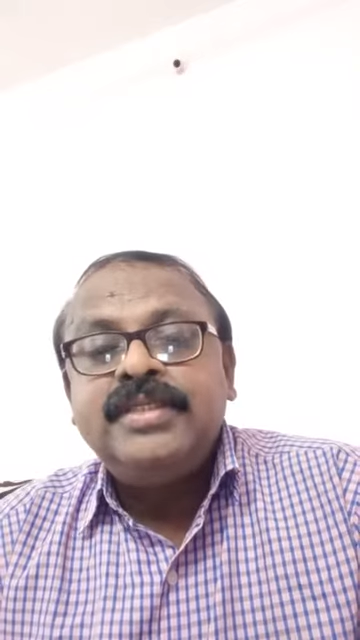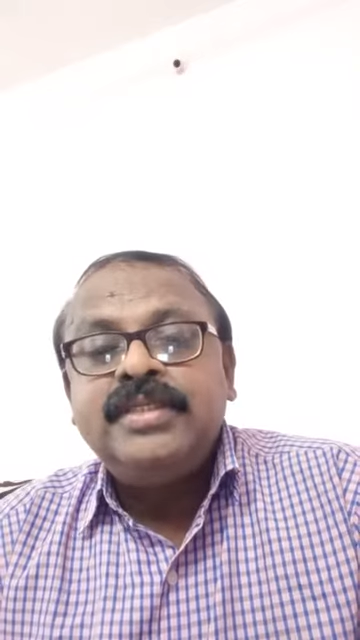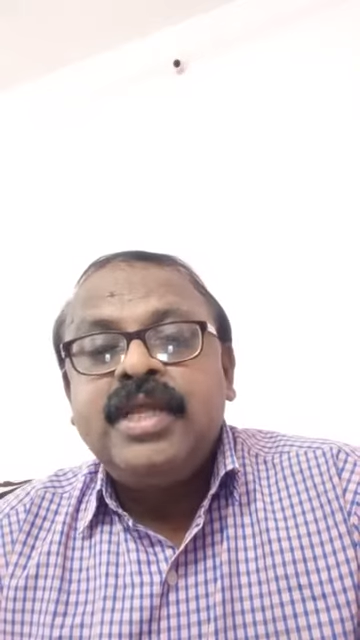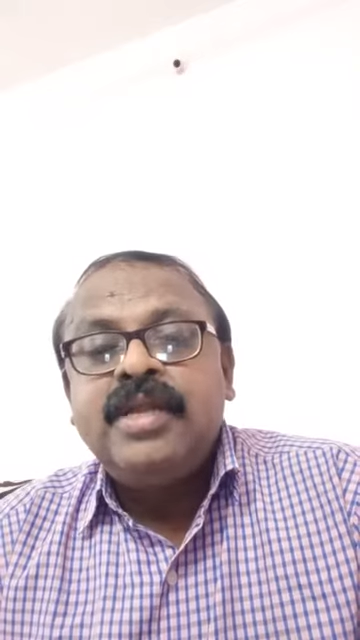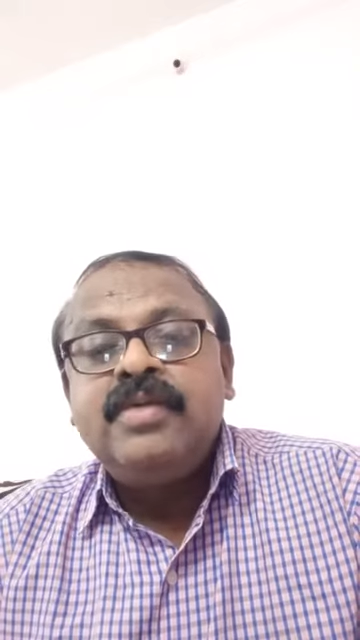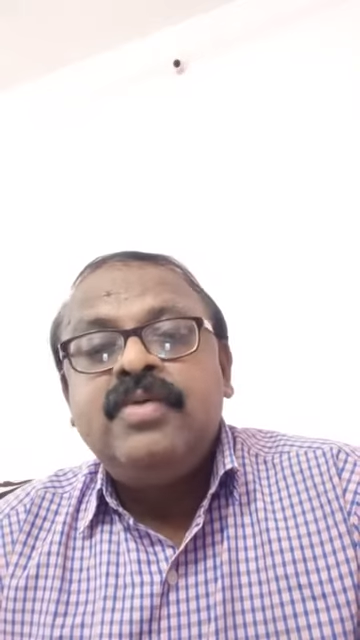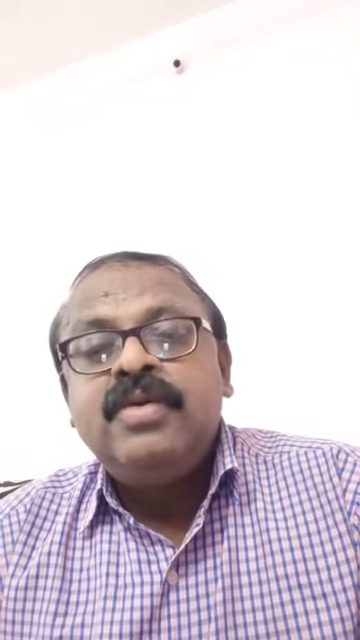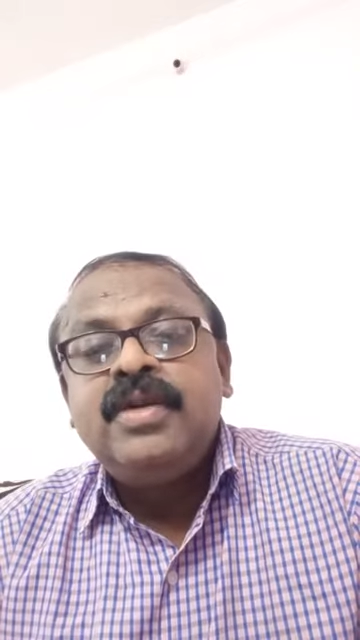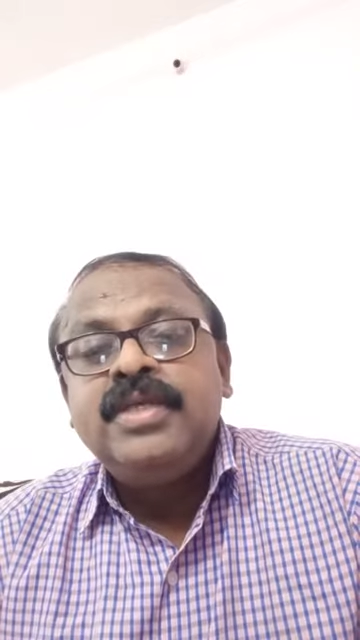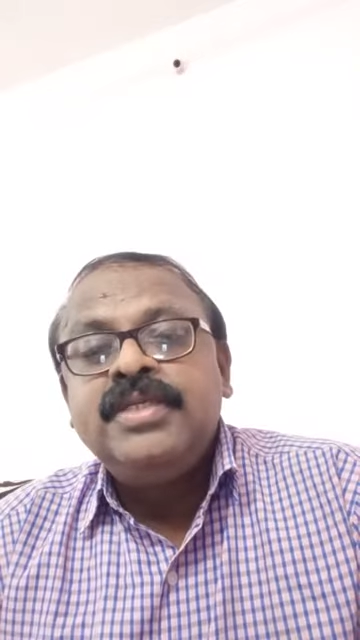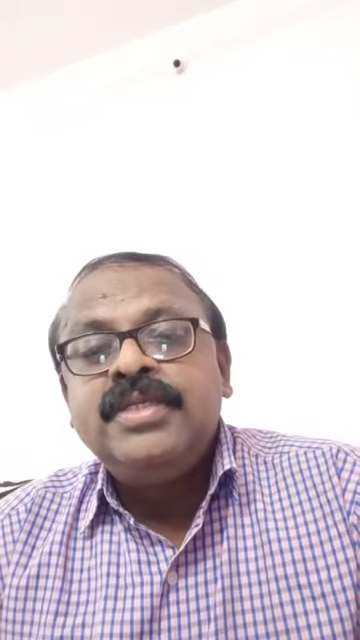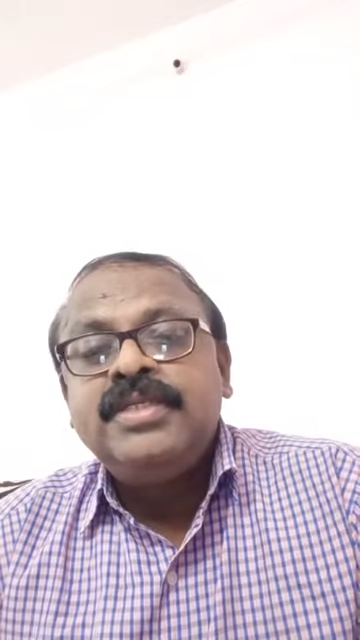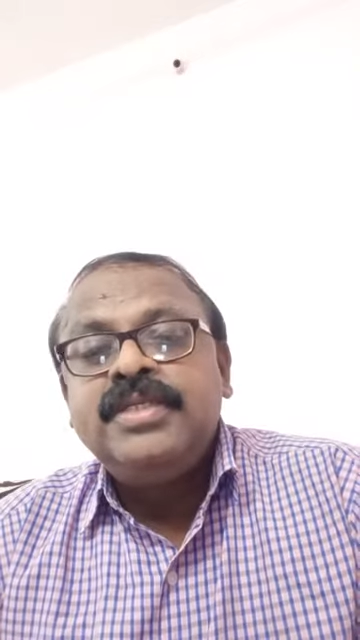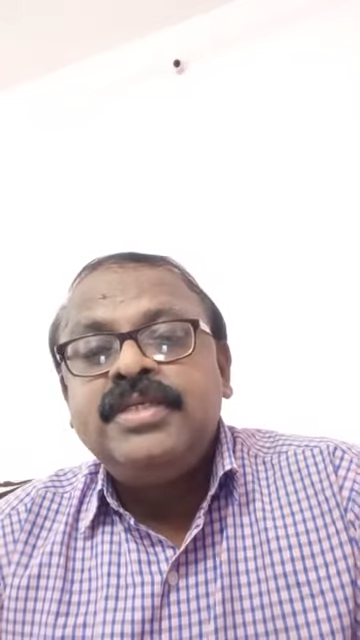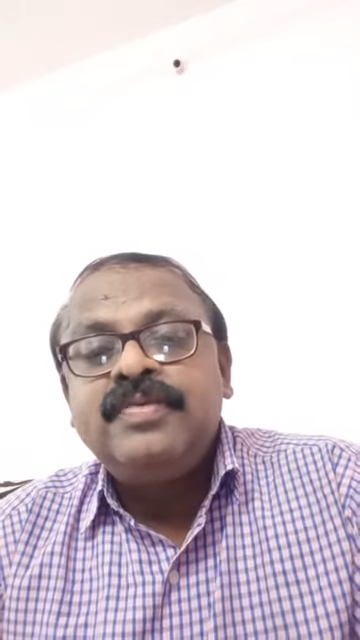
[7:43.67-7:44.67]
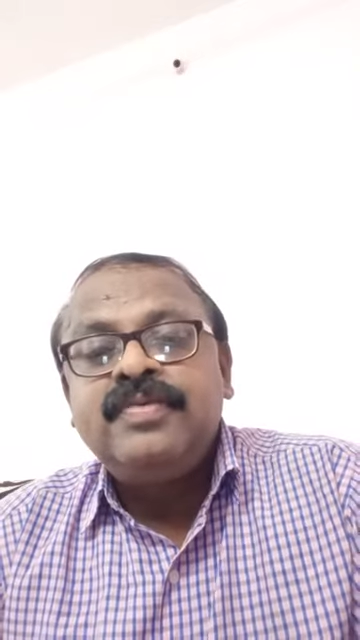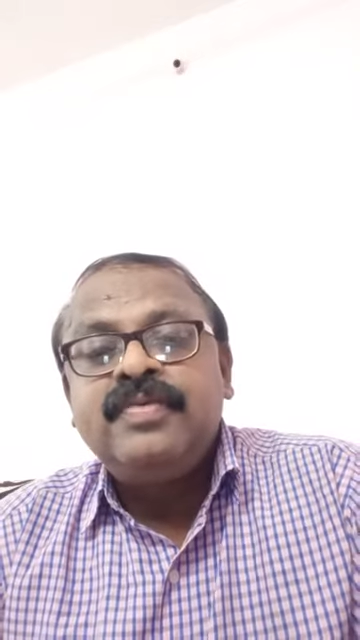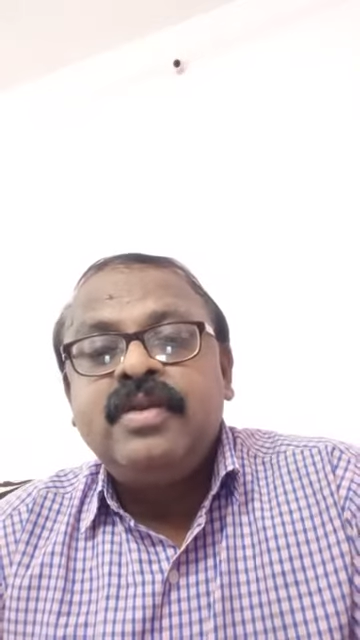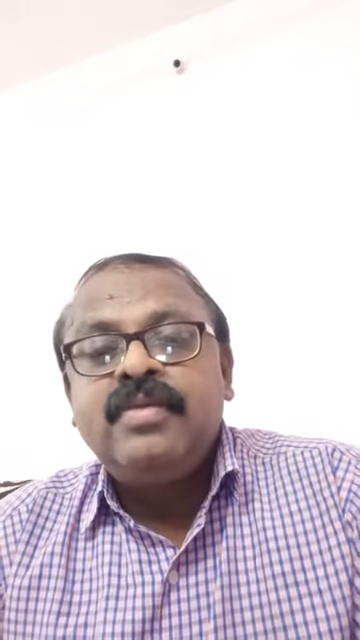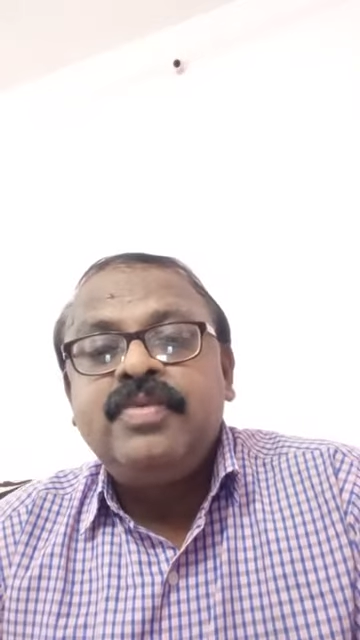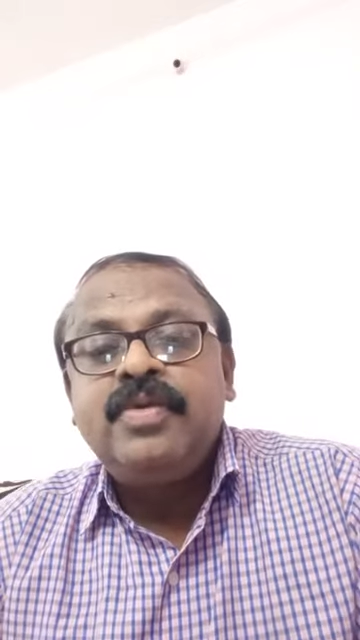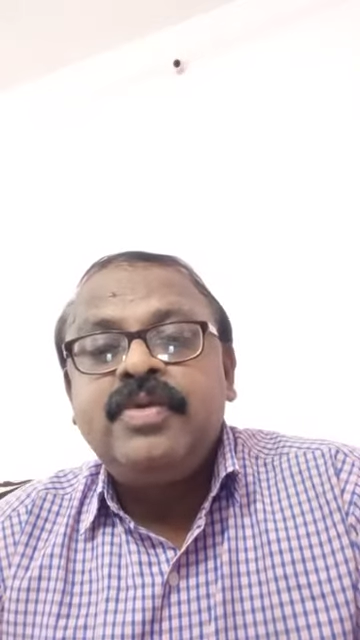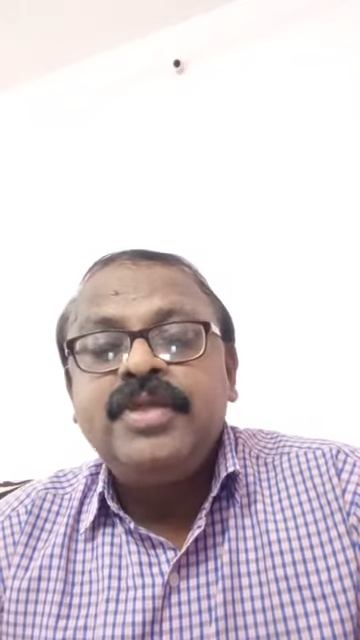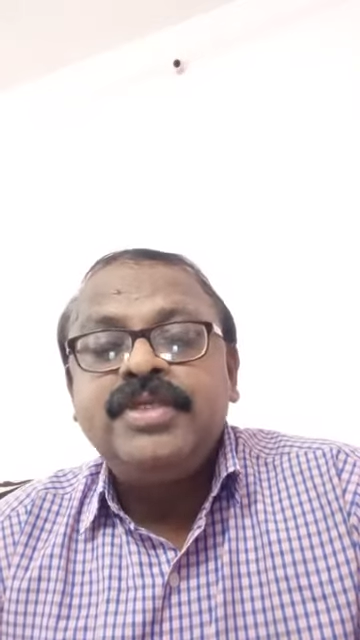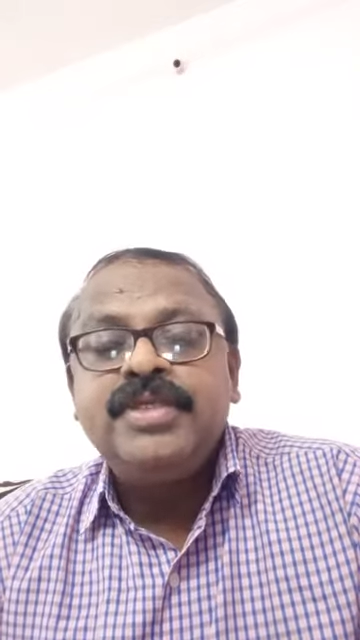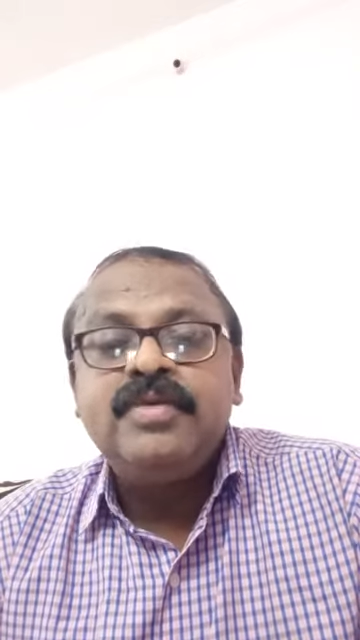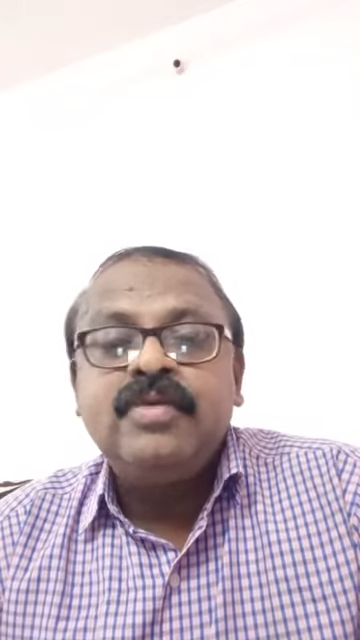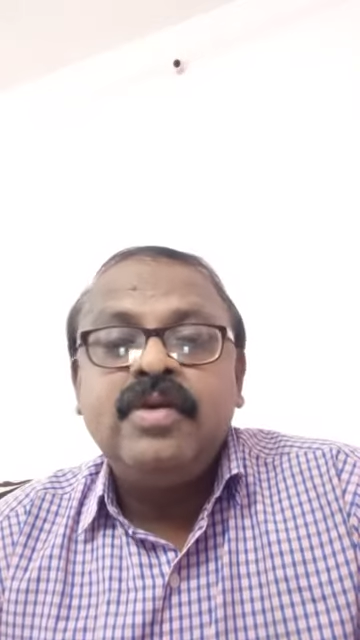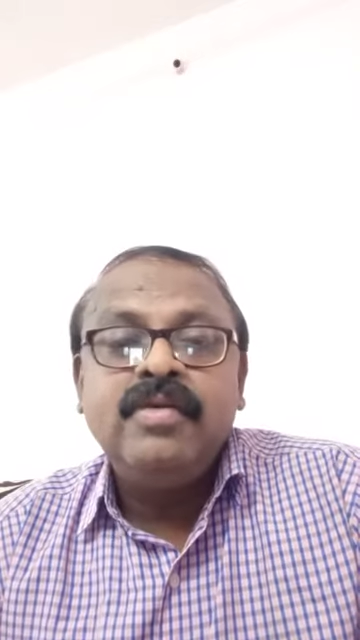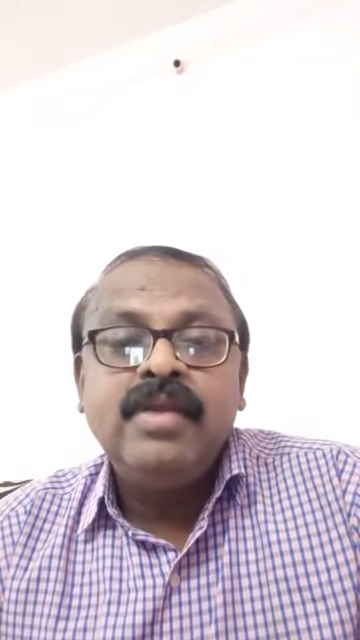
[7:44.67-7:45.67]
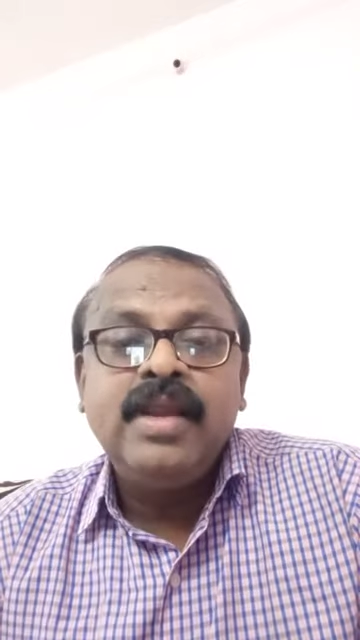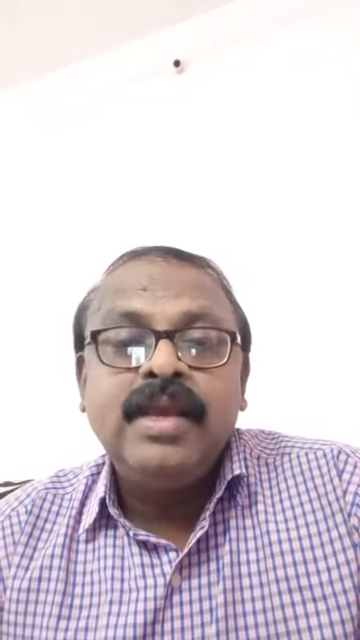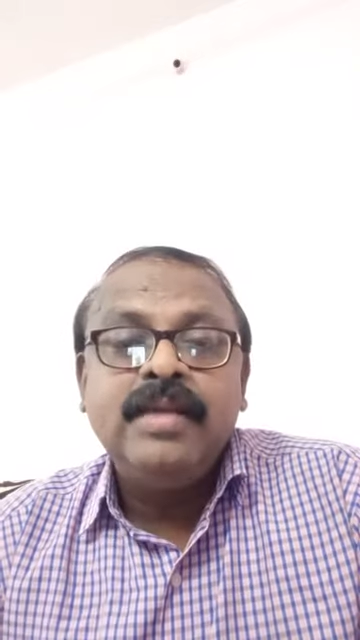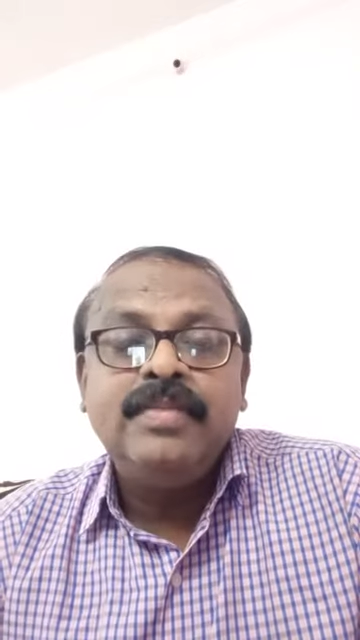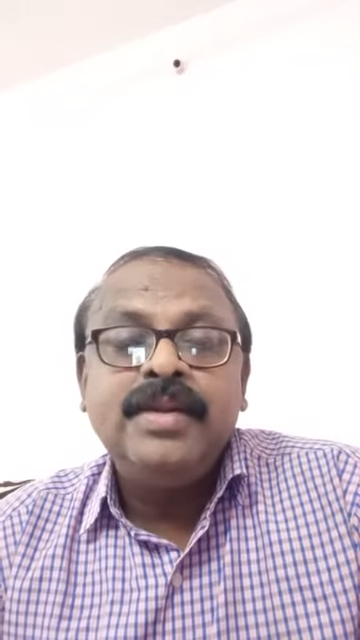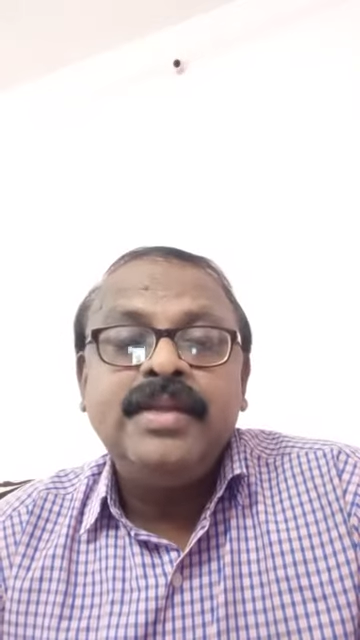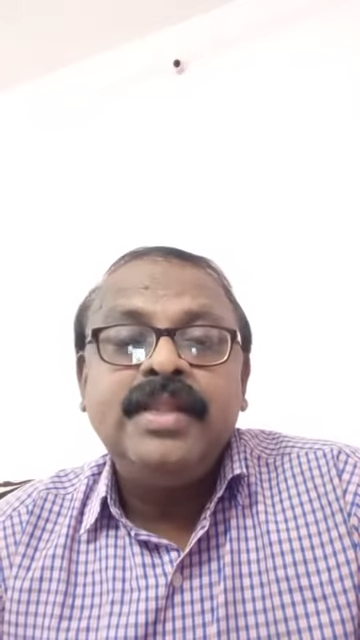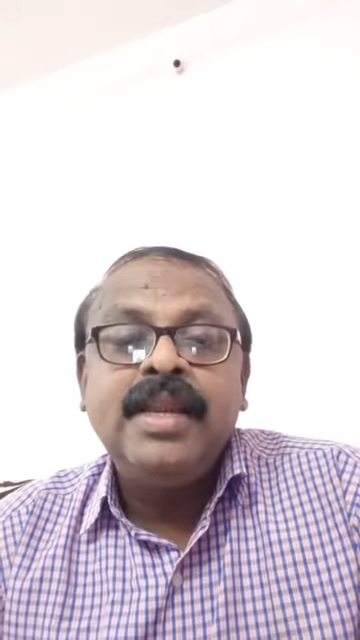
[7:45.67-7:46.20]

The advantages of crop rotation, what will happen?